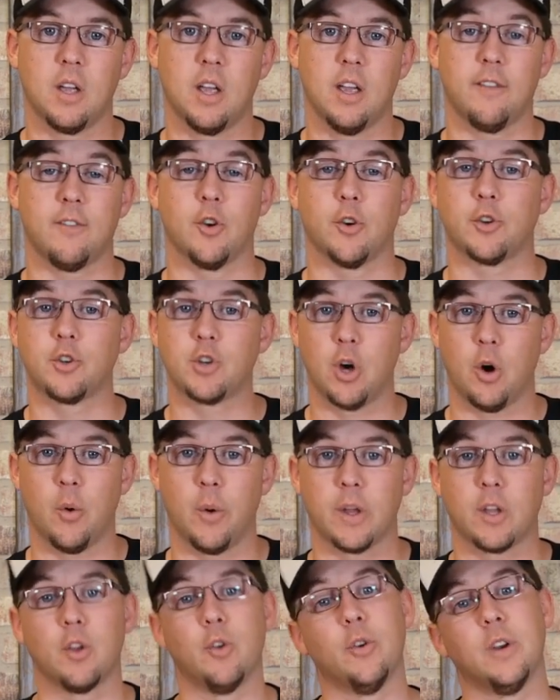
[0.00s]
if you're
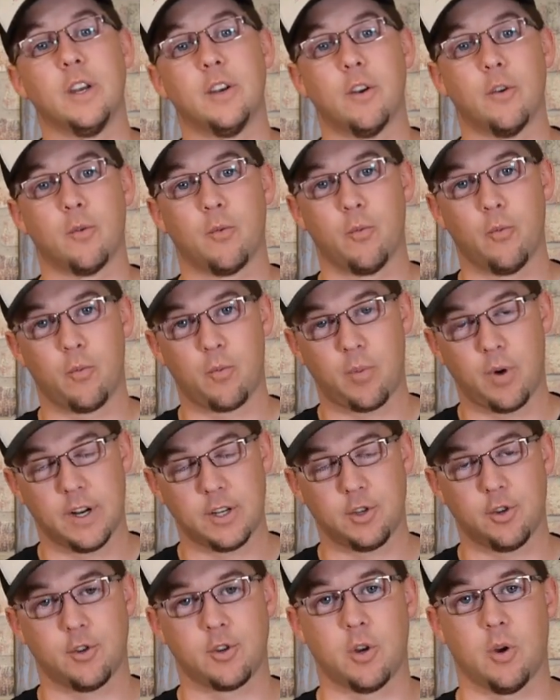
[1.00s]
towing, you need to
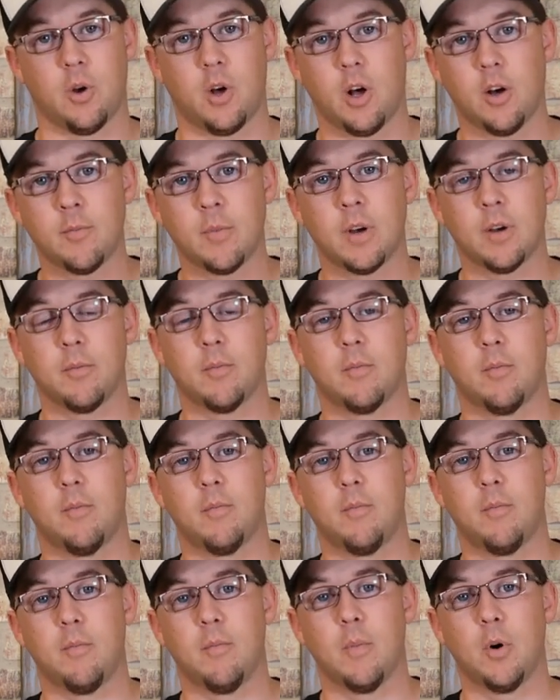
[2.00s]
press your tow haul
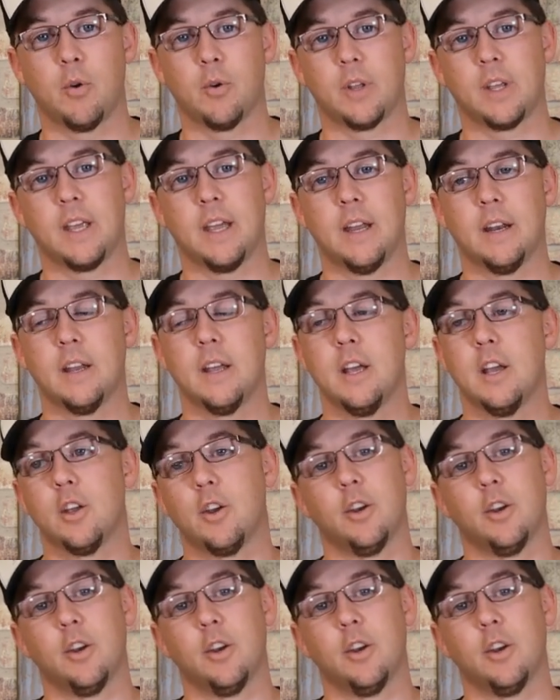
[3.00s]
mode again.